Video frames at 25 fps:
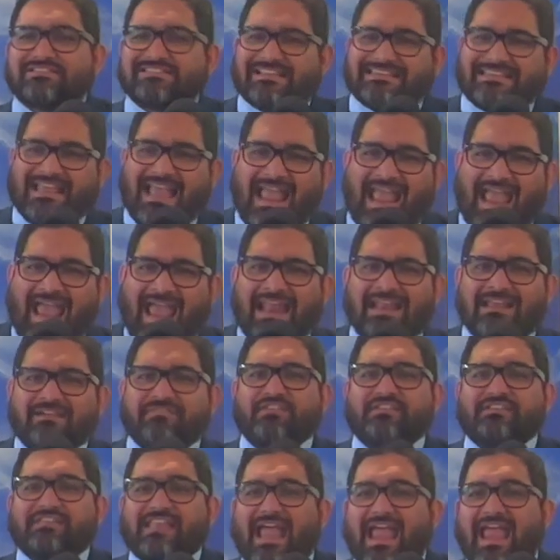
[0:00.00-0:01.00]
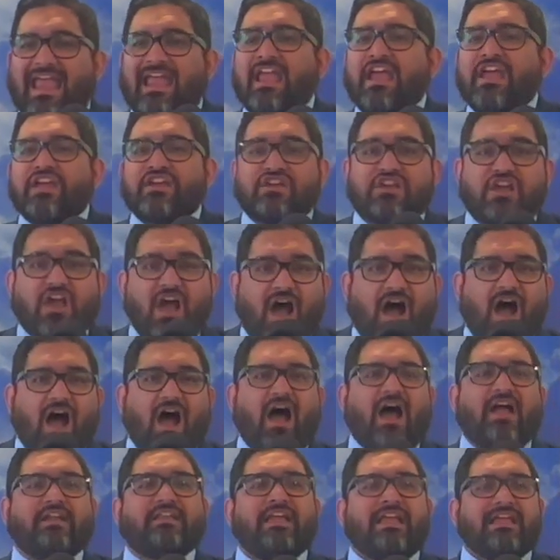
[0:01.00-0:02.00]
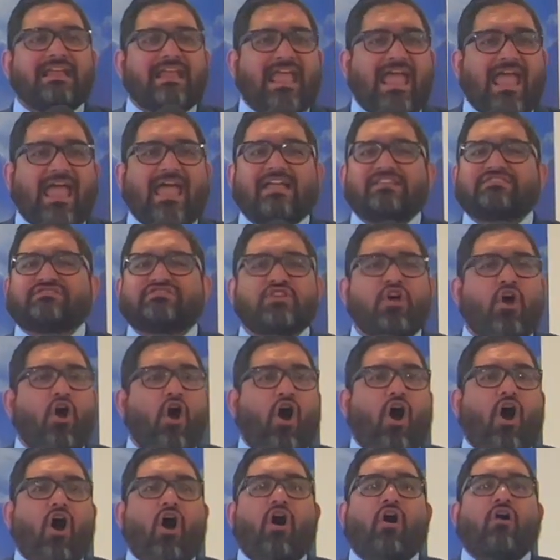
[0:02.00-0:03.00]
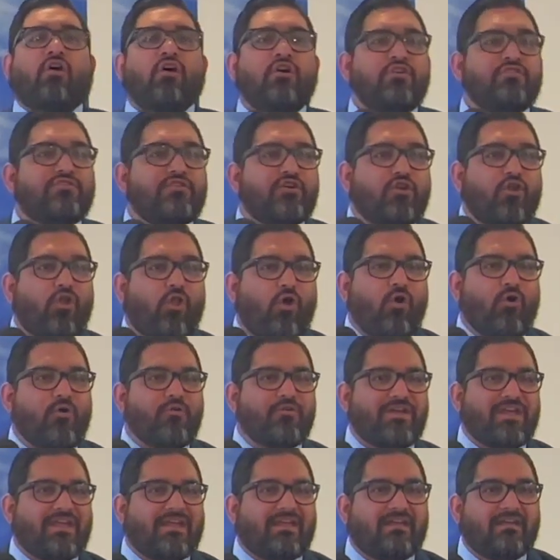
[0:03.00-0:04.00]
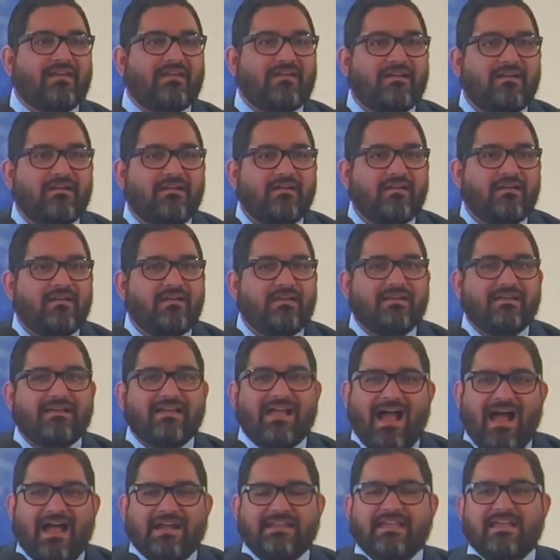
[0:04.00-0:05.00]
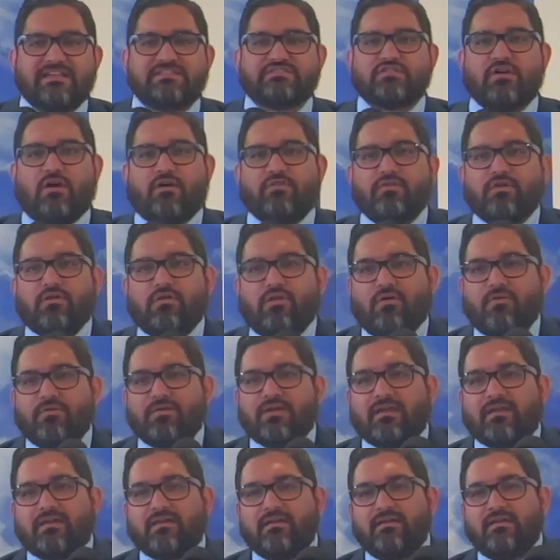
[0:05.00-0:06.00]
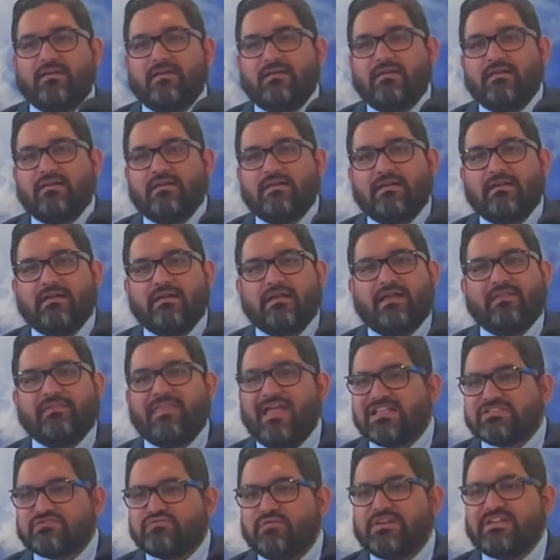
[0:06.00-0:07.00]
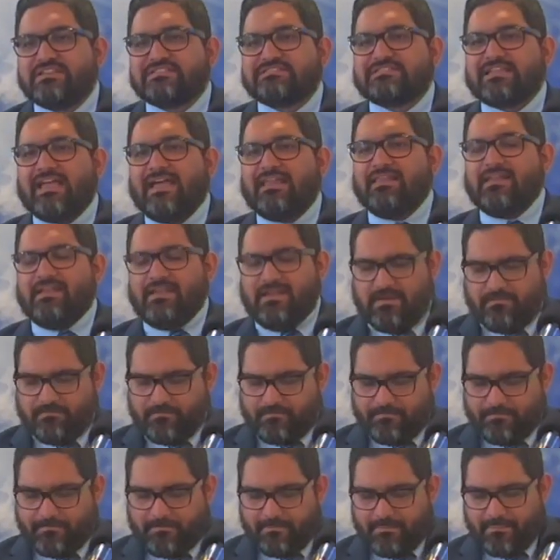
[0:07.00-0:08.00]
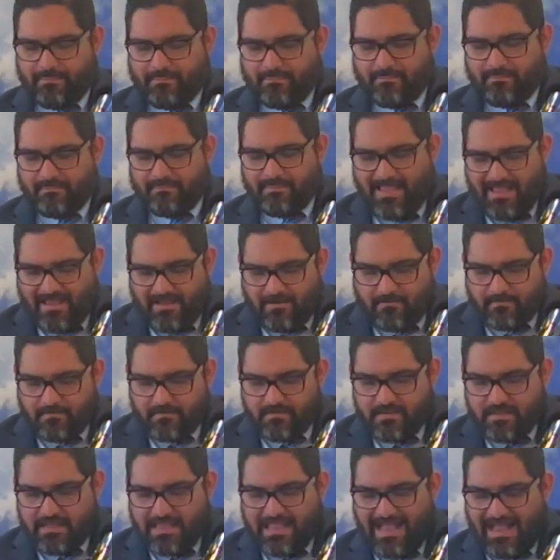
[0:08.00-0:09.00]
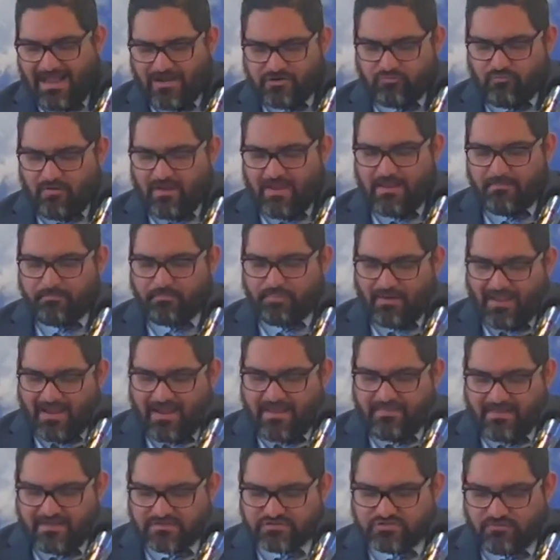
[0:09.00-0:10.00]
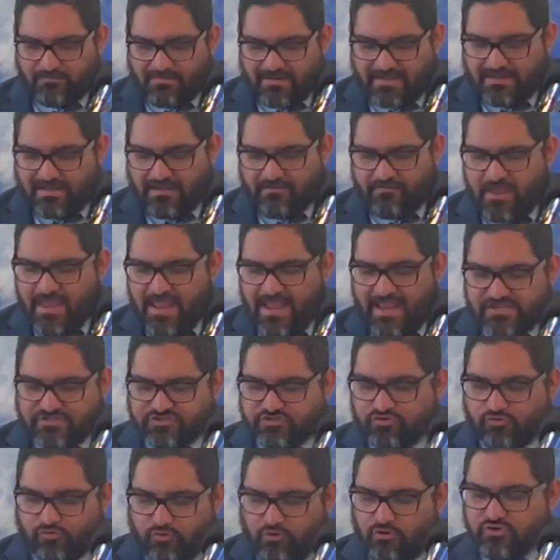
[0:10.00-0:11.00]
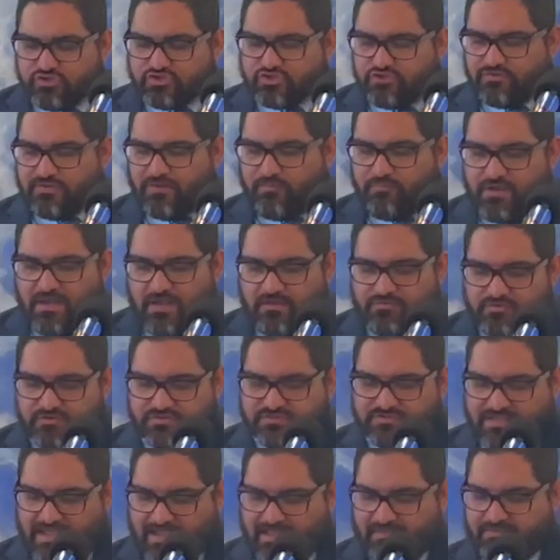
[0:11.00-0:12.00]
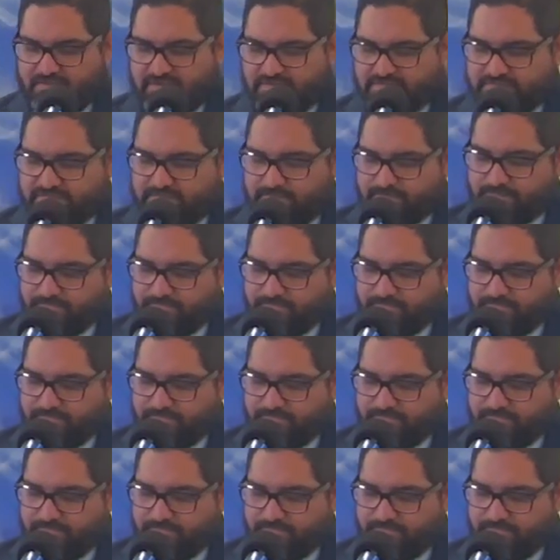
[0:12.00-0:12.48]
at the end of the day, God gets all the glory. God gets all the glory. And that's what he's telling him. Now, how do I apply that to my life? It's crucial that we understand this.